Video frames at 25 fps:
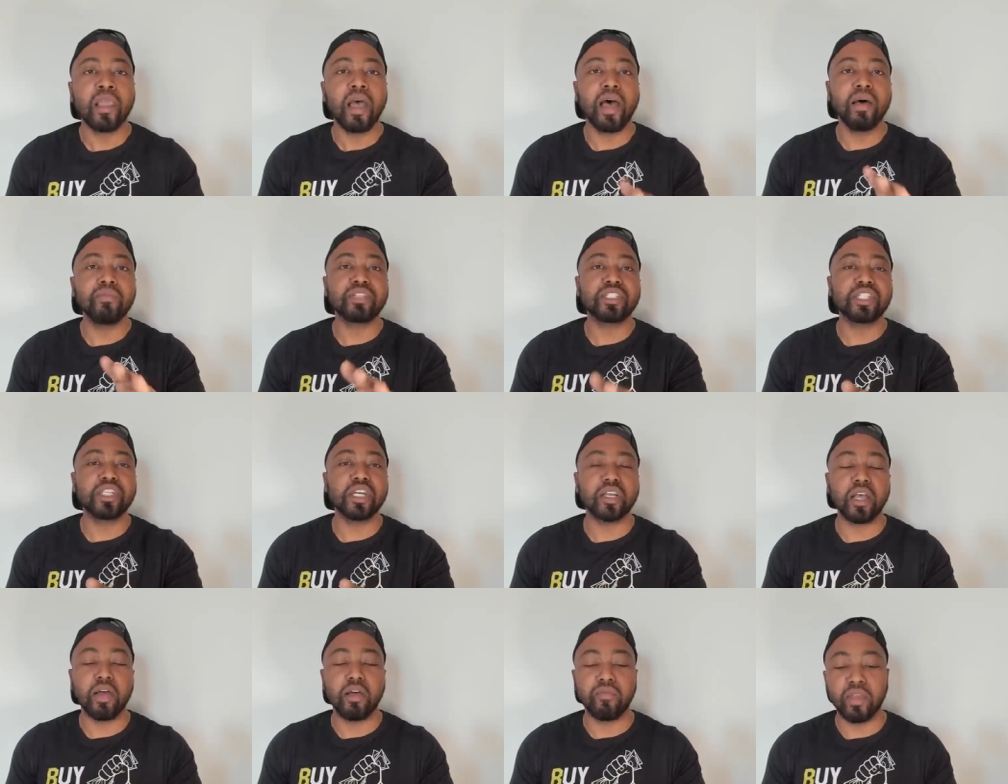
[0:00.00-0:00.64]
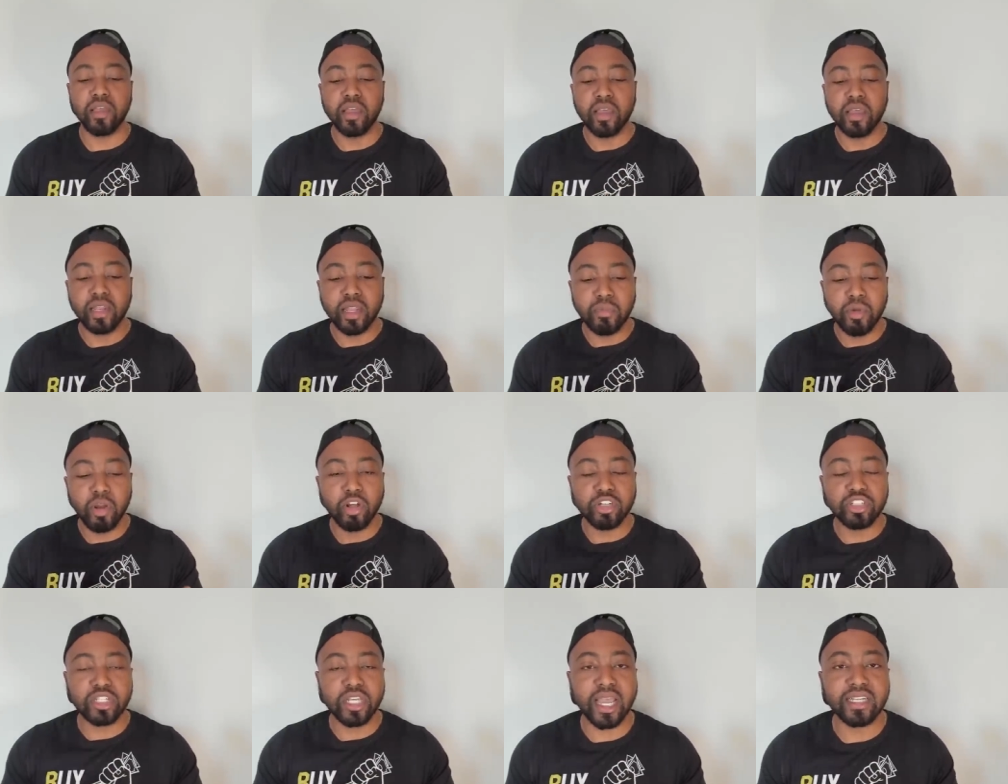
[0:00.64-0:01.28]
I'm sick of it. Let me
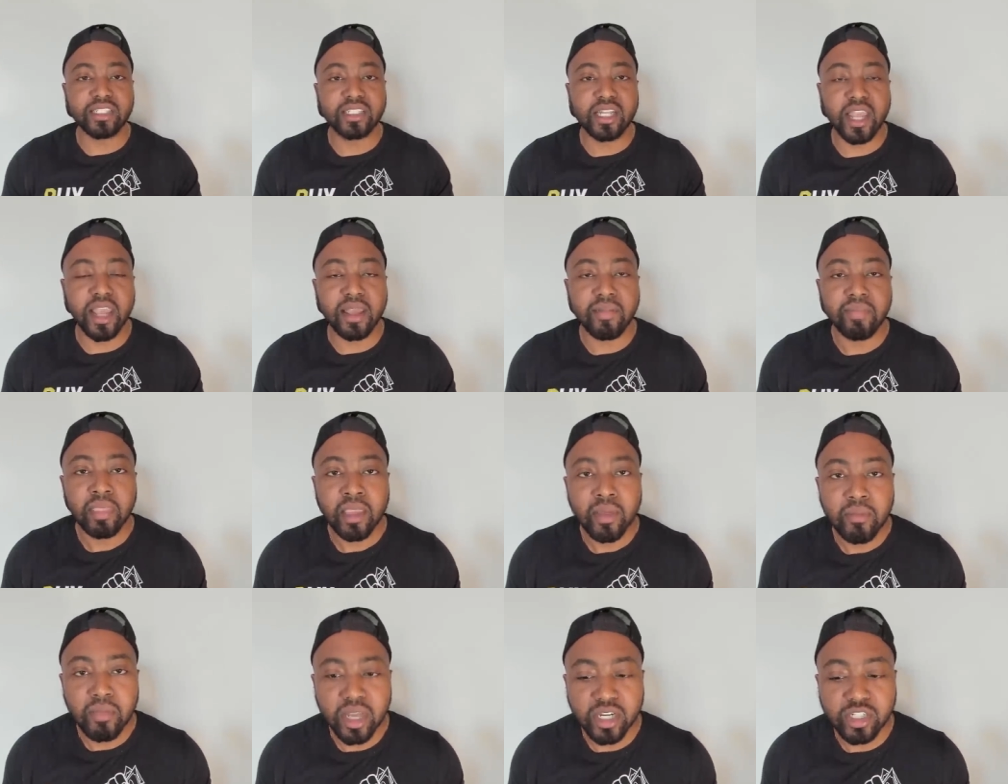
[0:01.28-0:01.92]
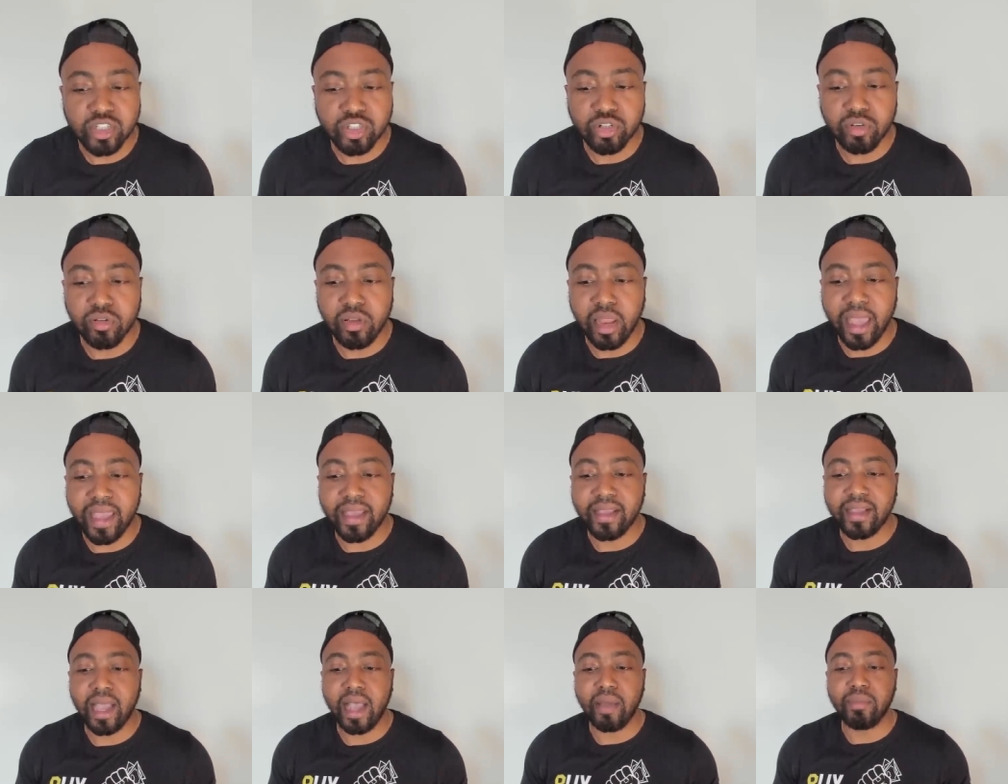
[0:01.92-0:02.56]
know what you guys think. Make sure you
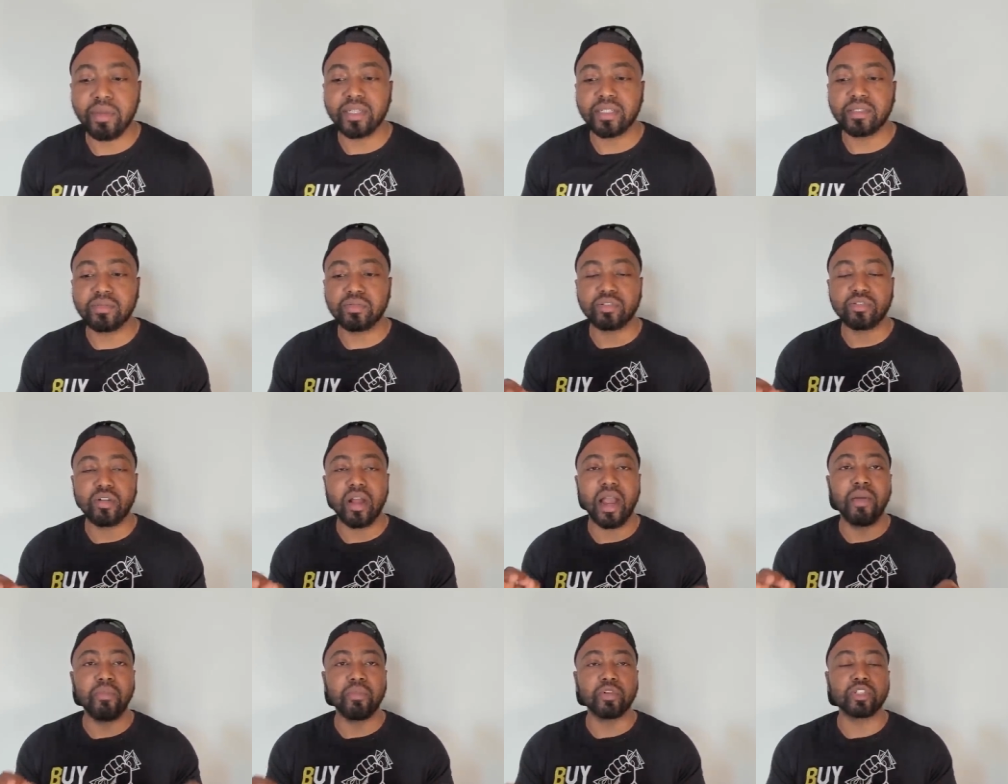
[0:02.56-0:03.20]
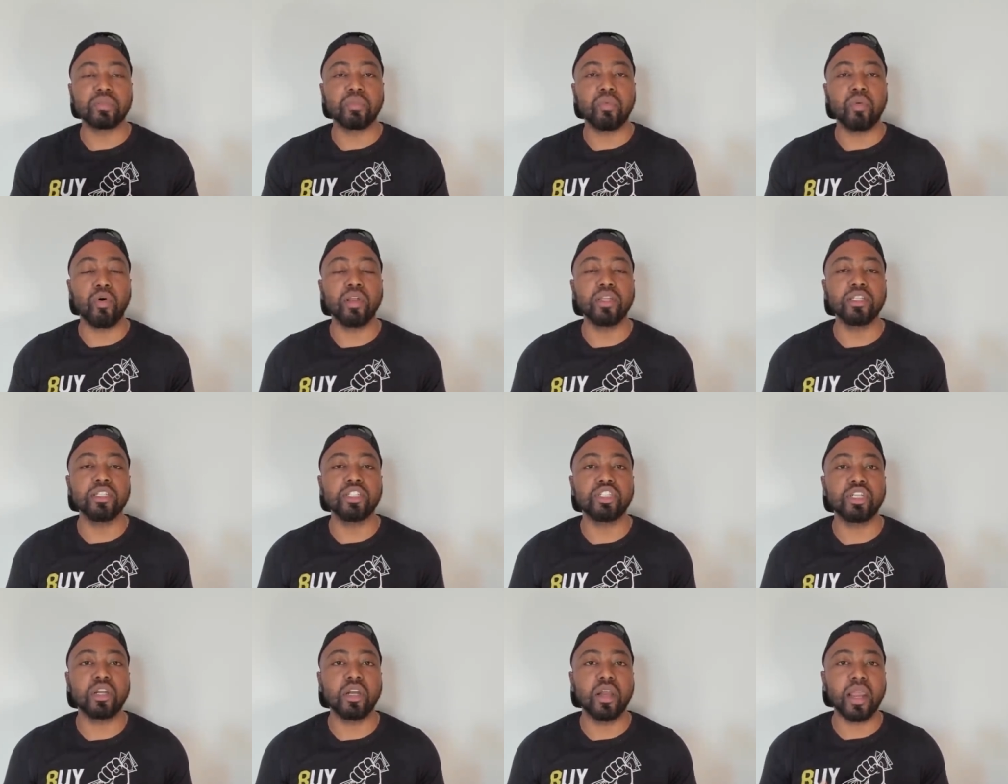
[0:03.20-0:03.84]
like, comment, and subscribe. Most
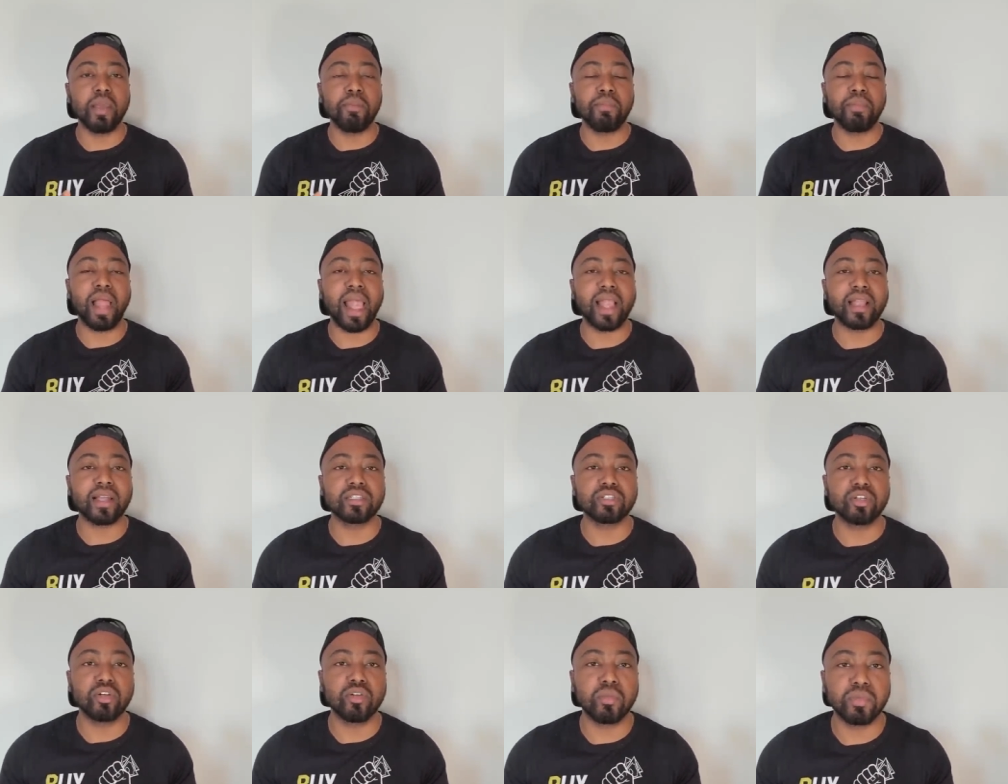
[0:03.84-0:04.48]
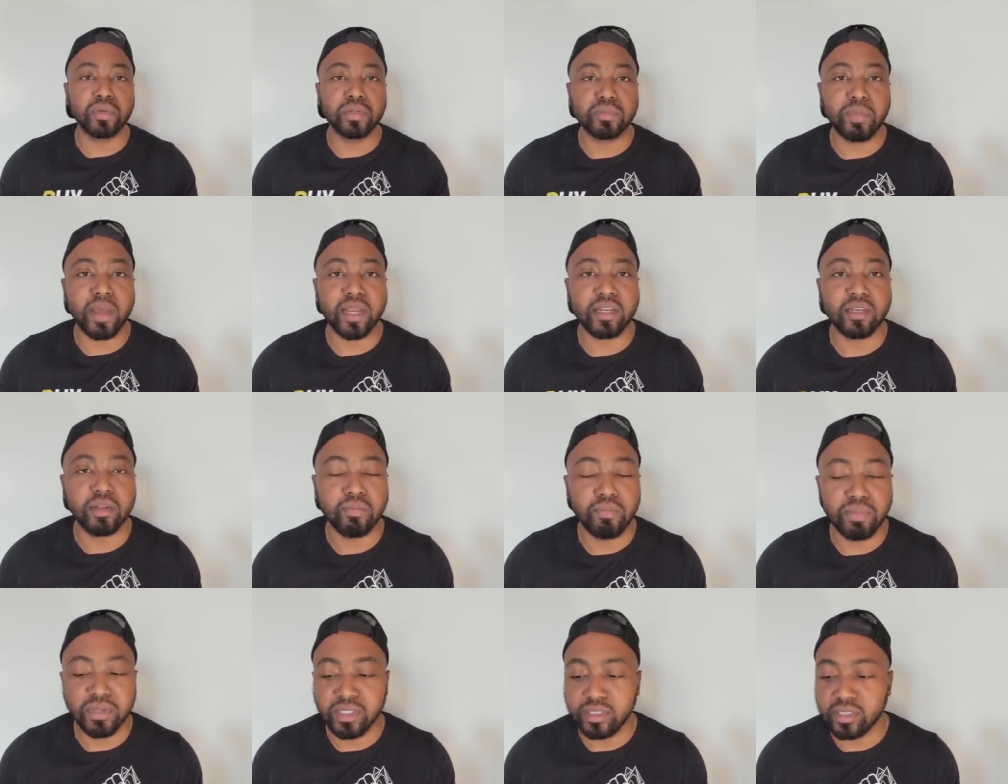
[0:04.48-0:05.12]
importantly, share a black conservative
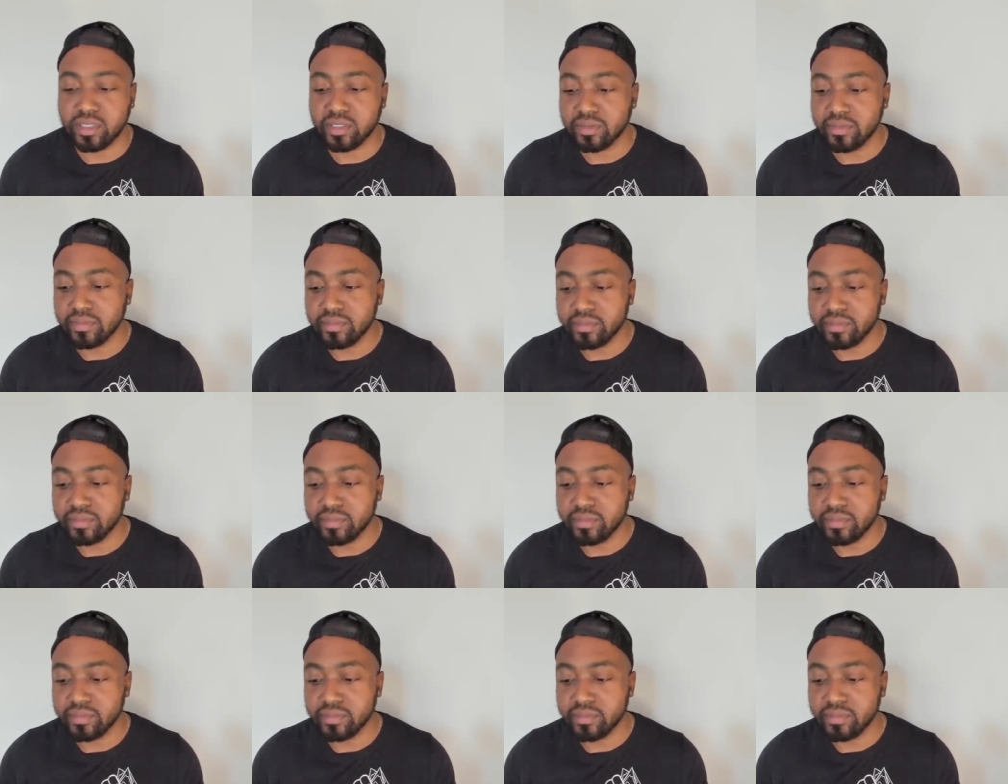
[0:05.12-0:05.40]
perspective. Peace.